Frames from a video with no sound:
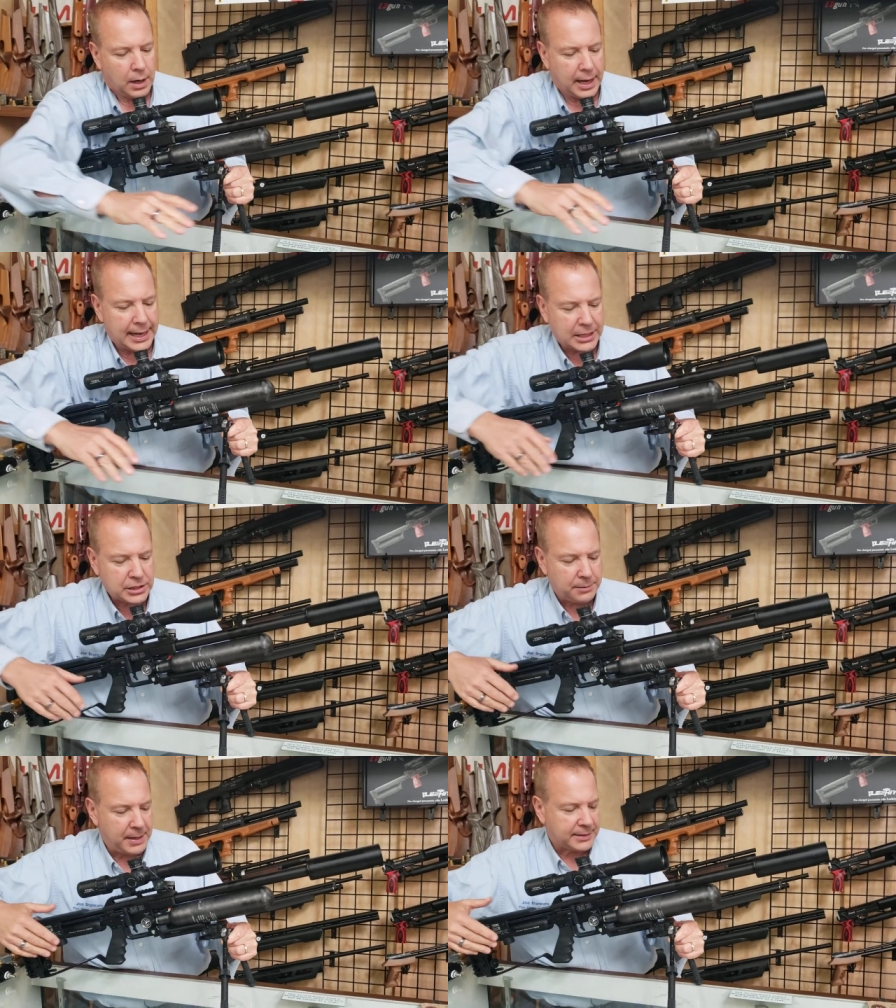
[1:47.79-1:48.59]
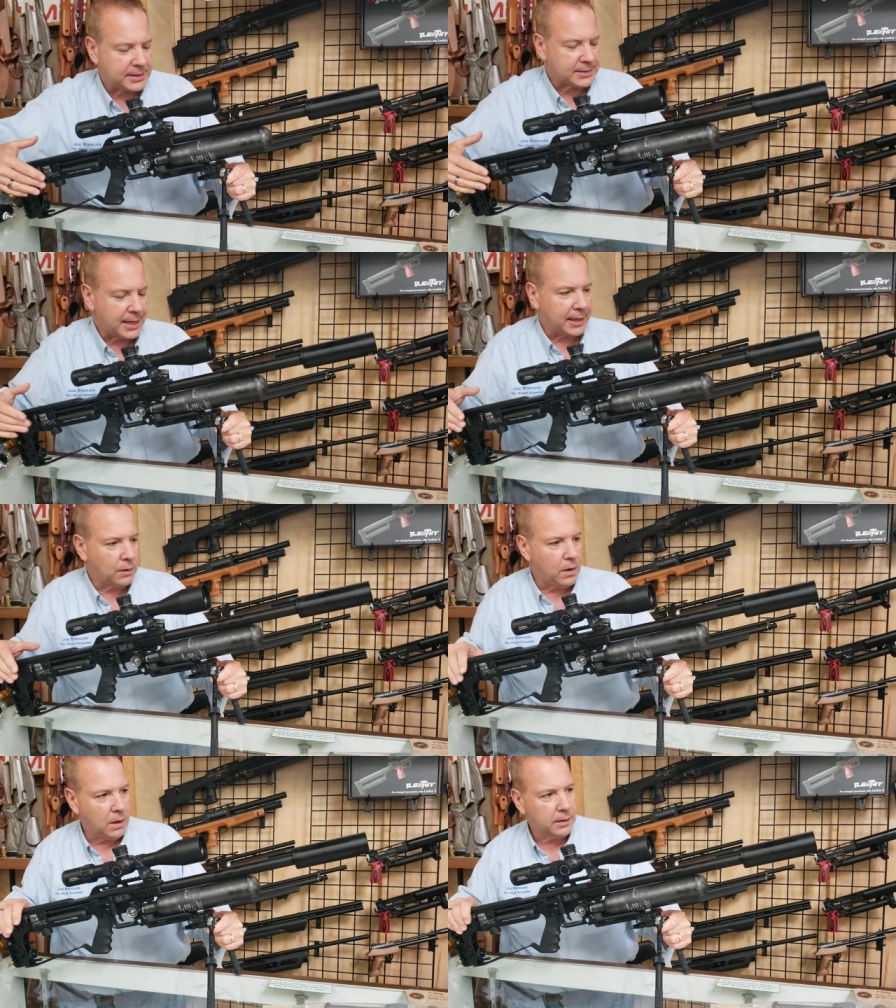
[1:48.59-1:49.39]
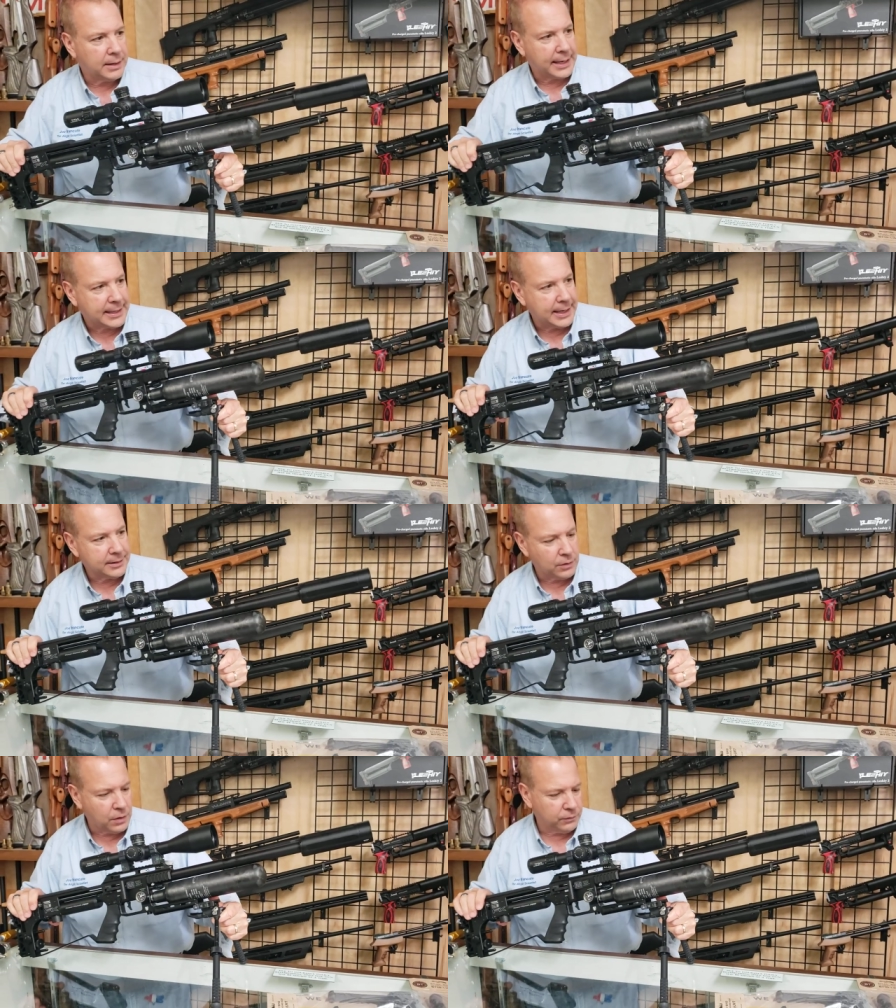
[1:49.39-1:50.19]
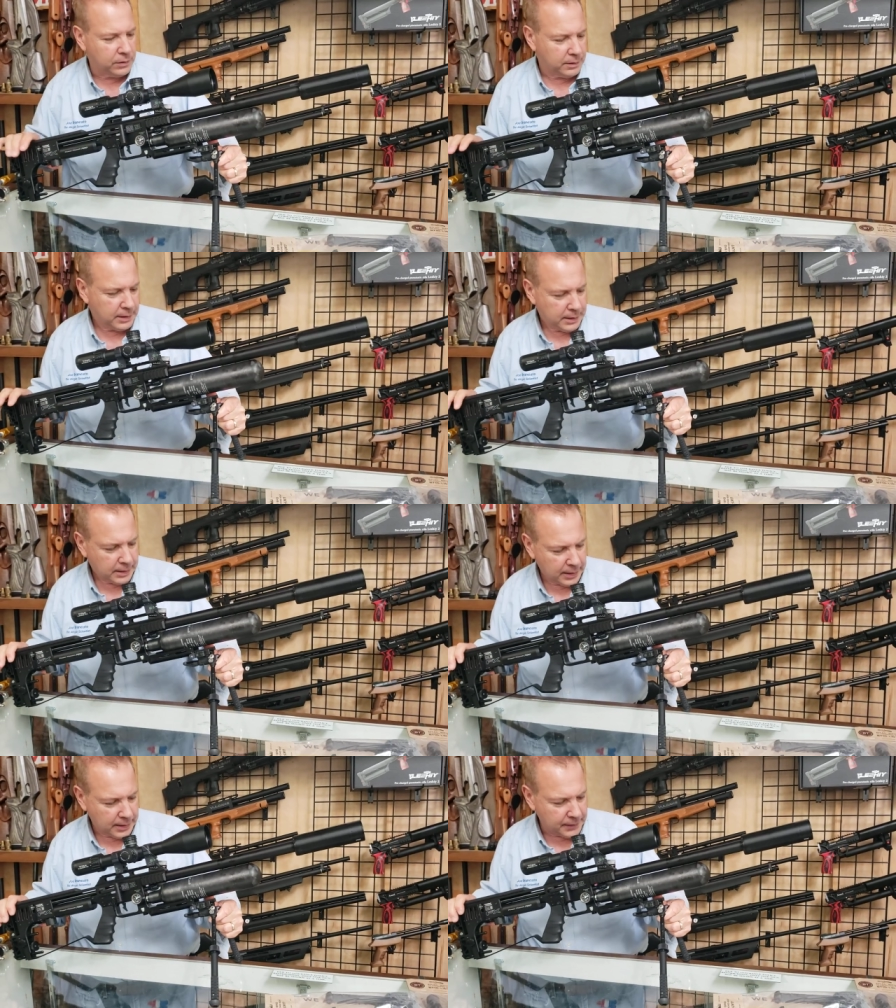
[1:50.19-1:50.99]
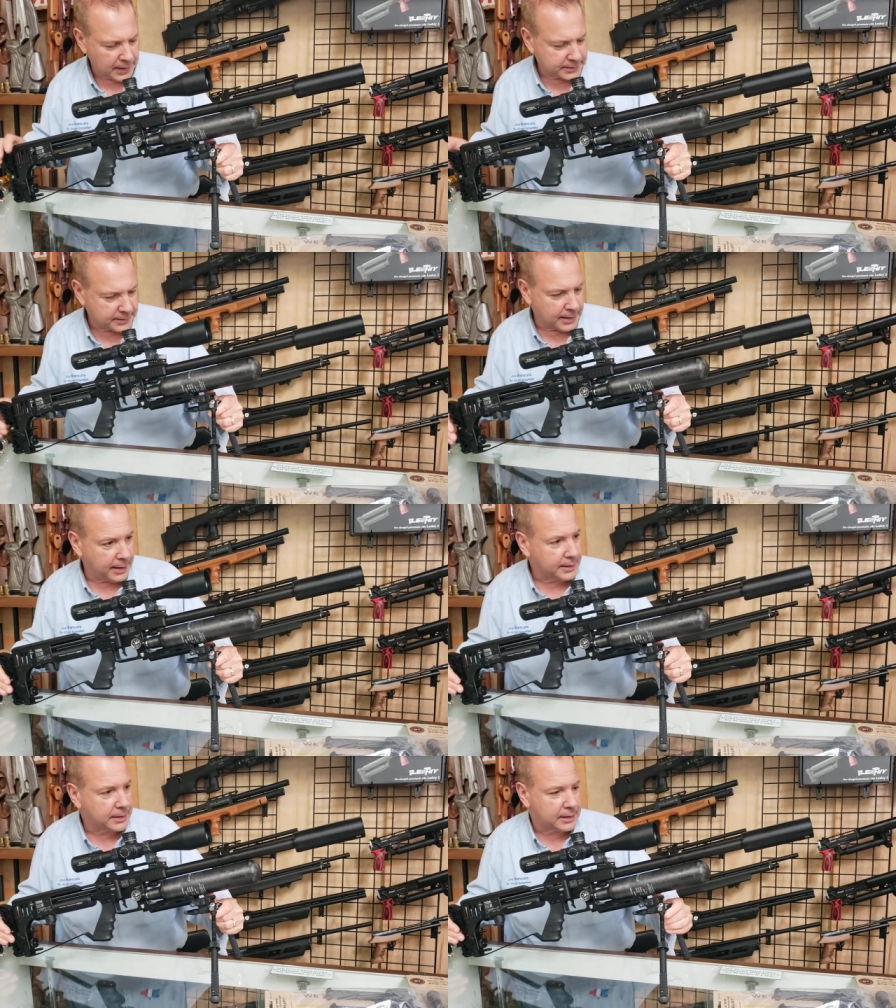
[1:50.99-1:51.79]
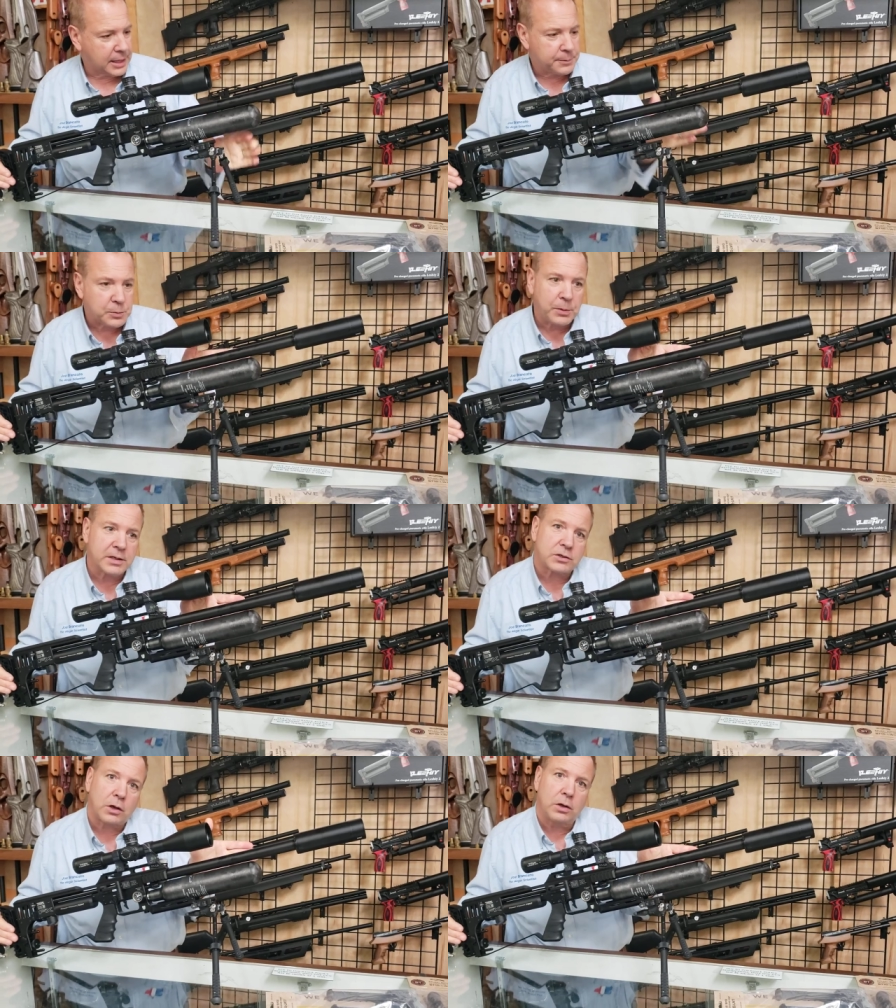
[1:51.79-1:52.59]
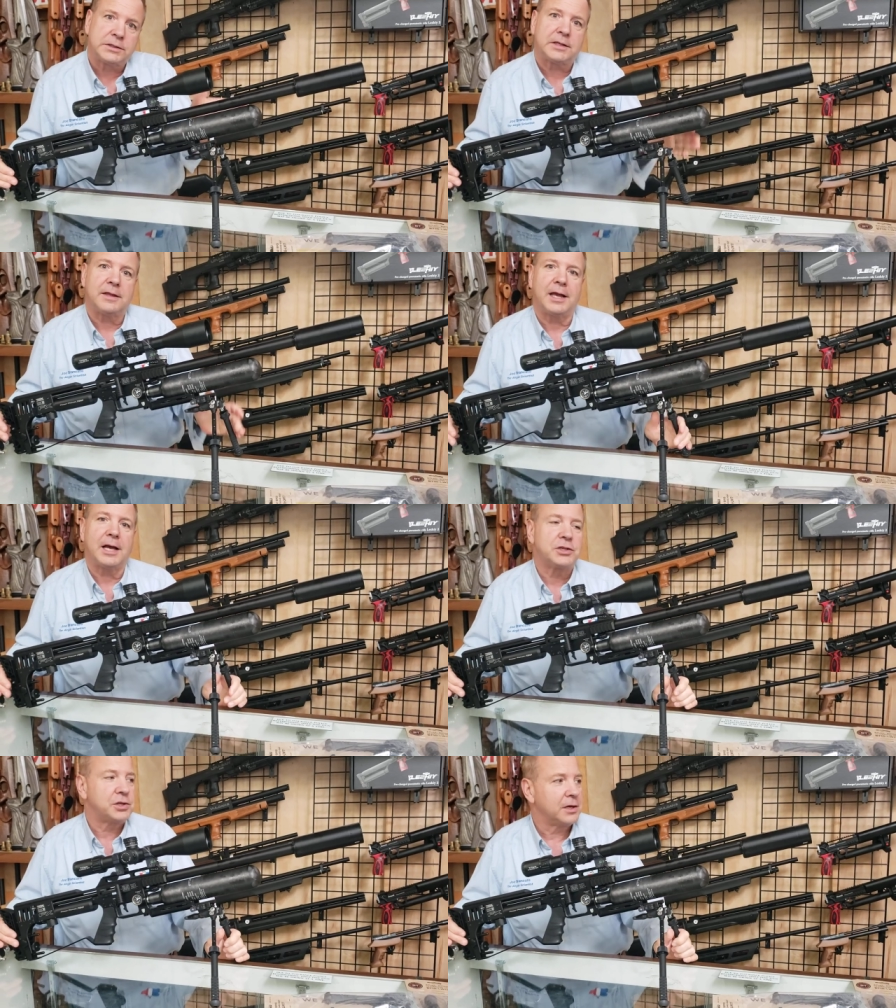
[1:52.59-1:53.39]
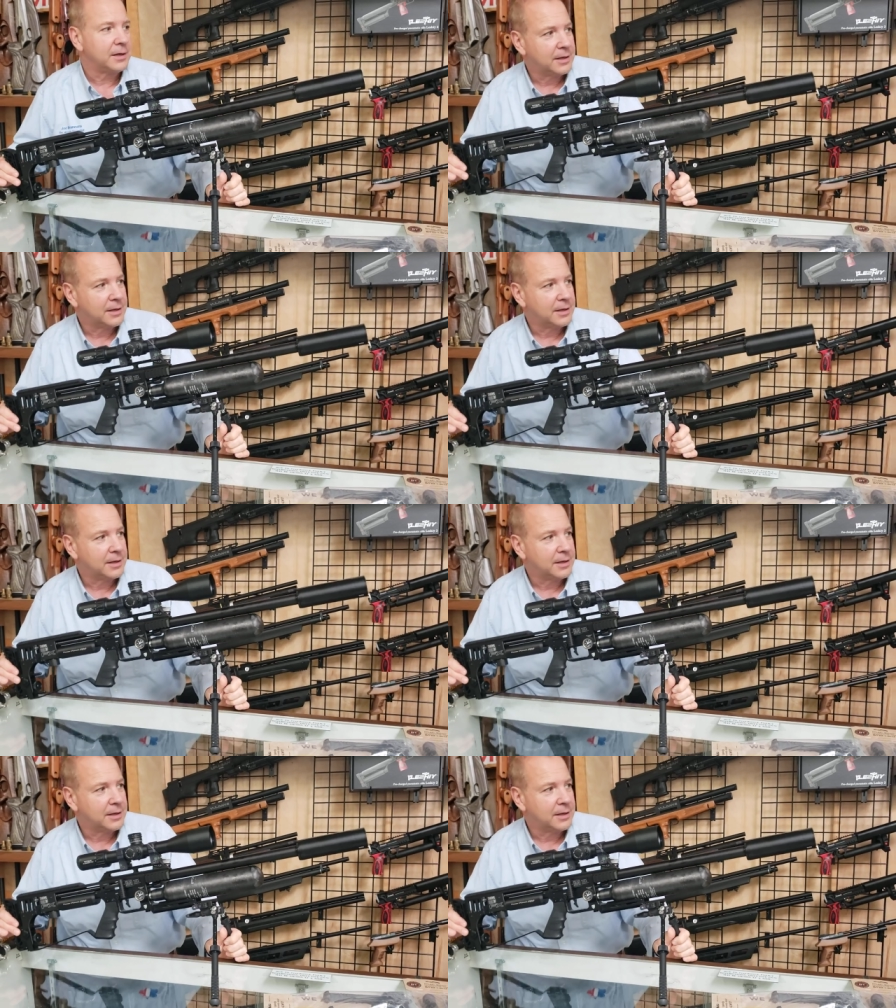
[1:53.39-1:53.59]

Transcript: I actually make this leg long, I cant it over, and that keeps me as close to the edge